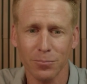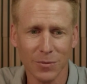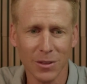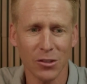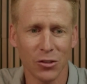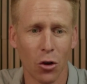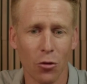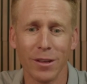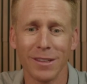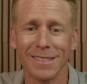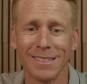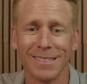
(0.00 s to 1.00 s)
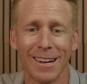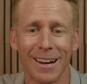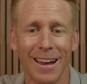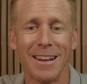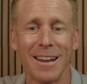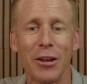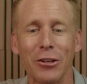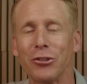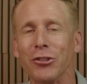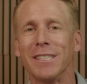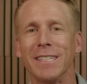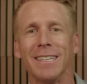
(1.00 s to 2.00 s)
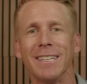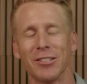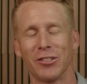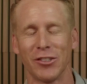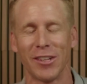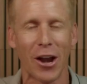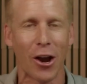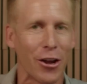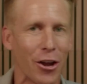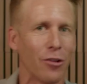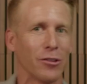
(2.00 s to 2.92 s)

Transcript: So this is an interesting scenario.